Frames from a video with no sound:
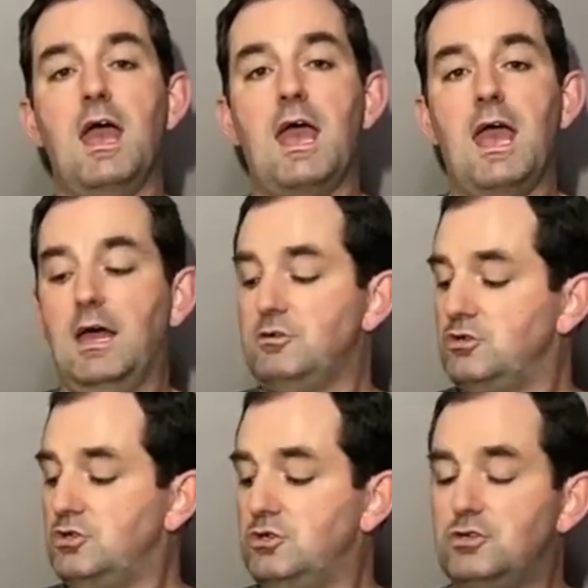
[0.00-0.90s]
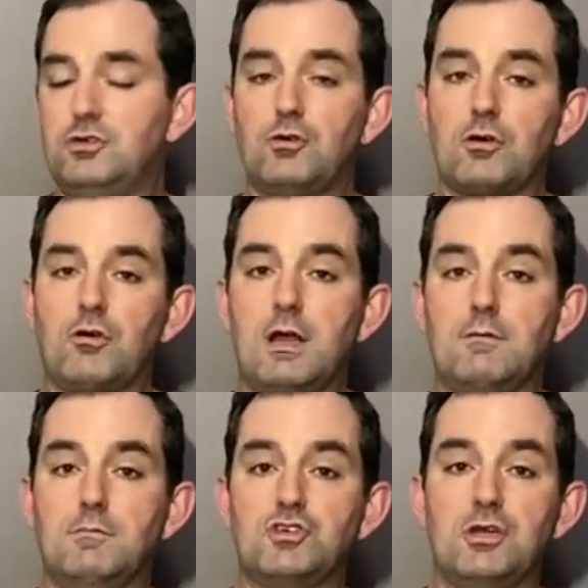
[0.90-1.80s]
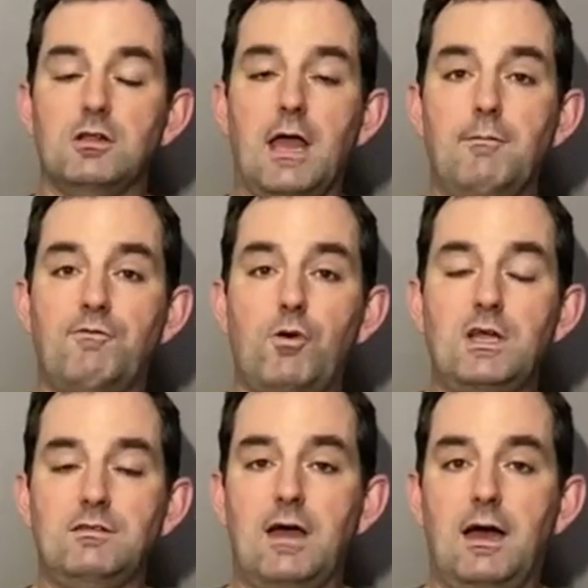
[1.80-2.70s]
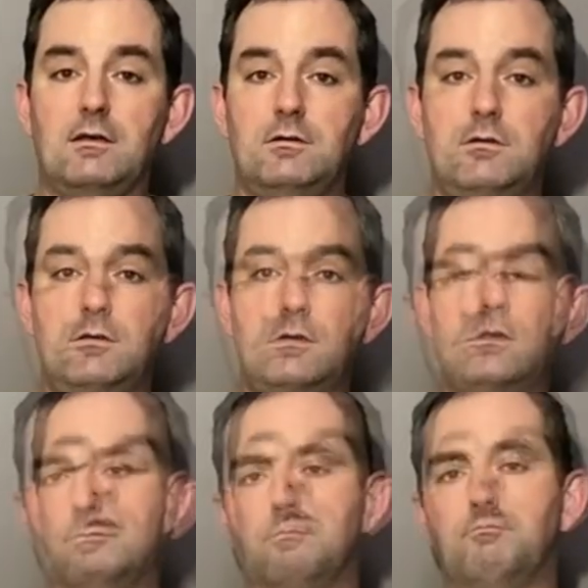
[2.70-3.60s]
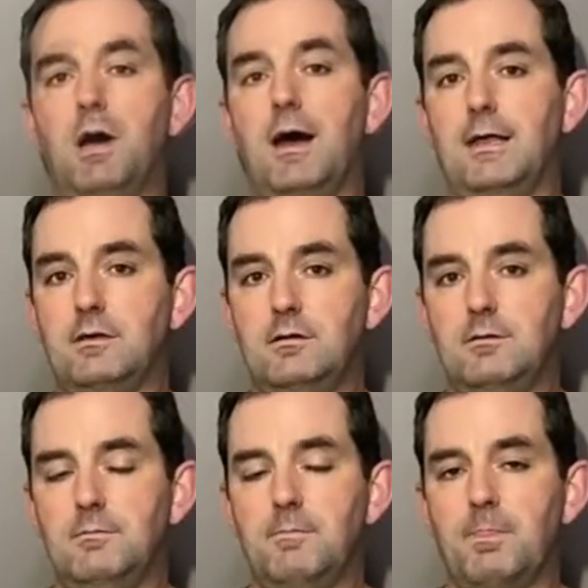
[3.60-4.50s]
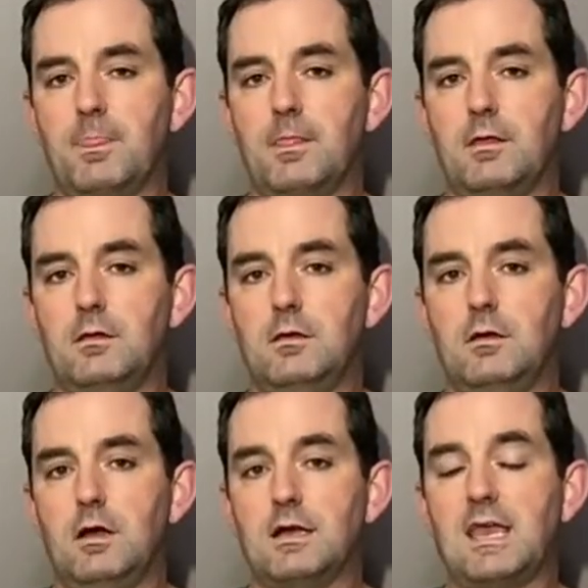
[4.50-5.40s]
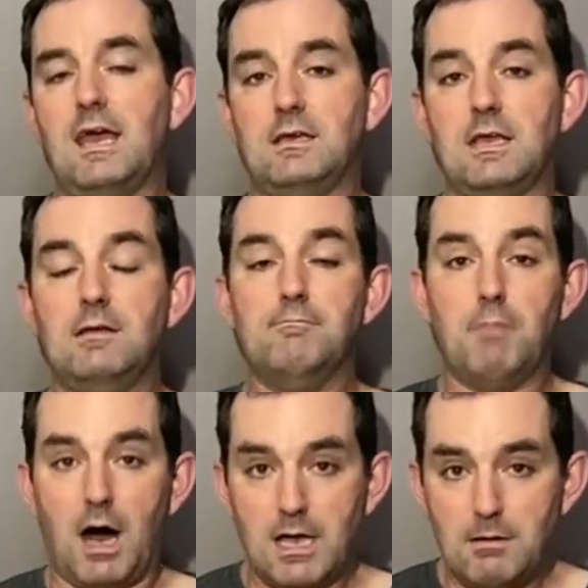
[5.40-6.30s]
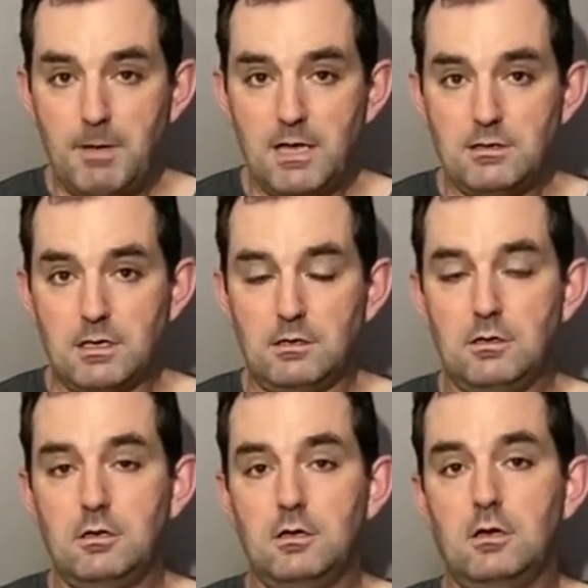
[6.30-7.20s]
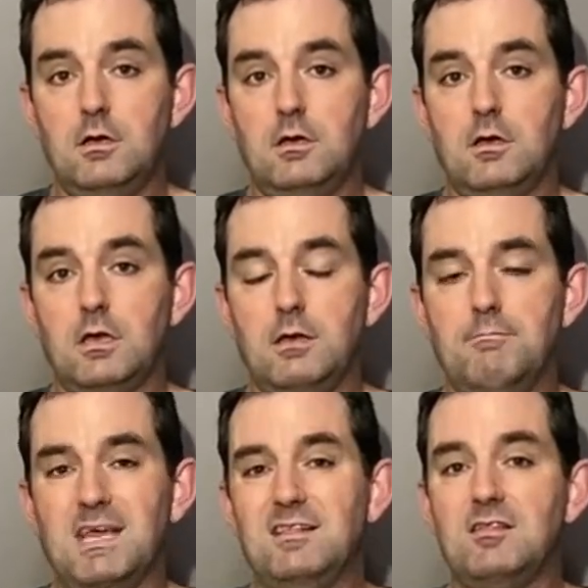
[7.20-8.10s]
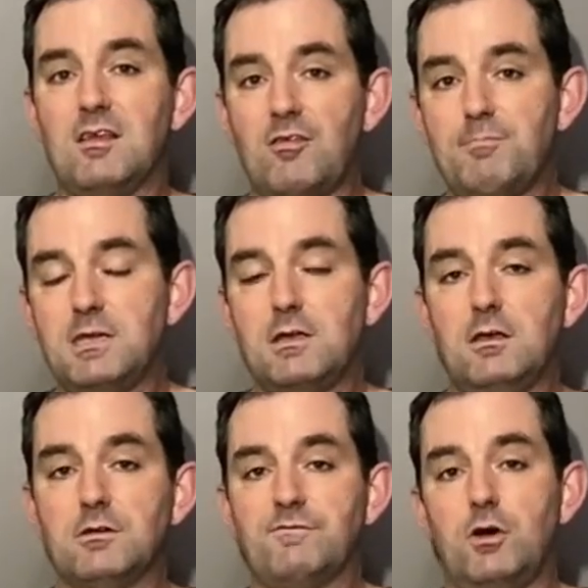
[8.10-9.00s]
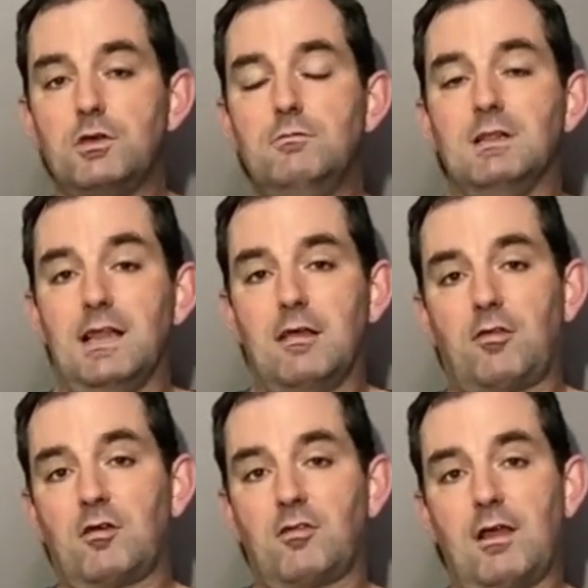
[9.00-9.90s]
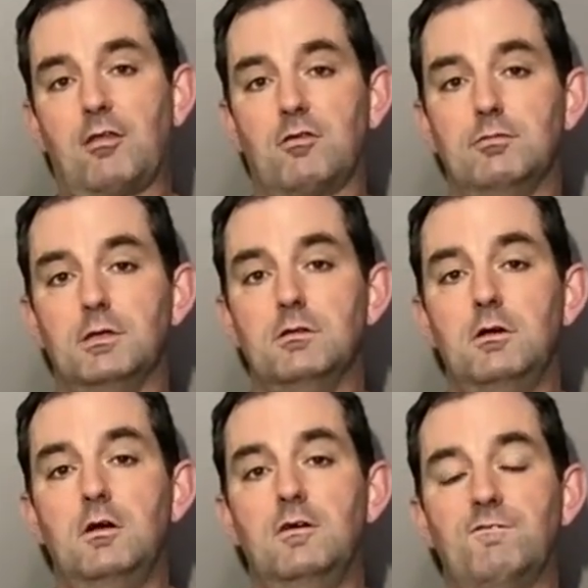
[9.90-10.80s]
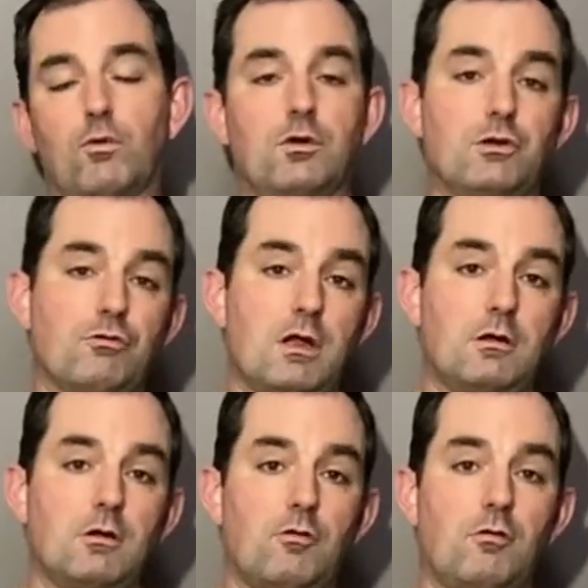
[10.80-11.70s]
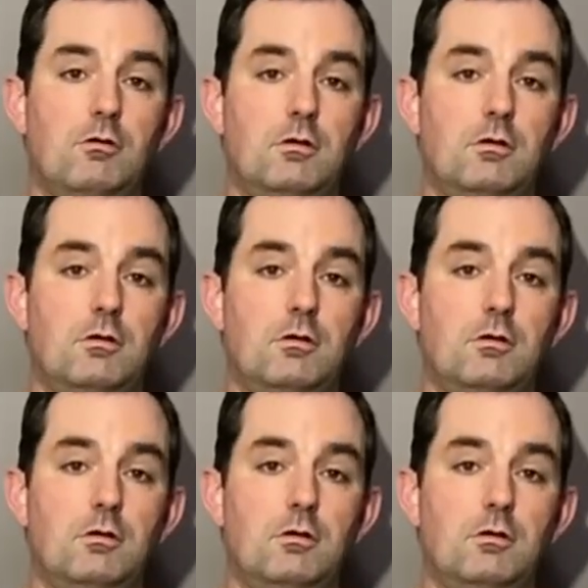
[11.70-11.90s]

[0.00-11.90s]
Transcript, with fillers: And to her credit, Michelle Lam avoided that. But again, in my opinion, it made this particular volume less accessible for new readers.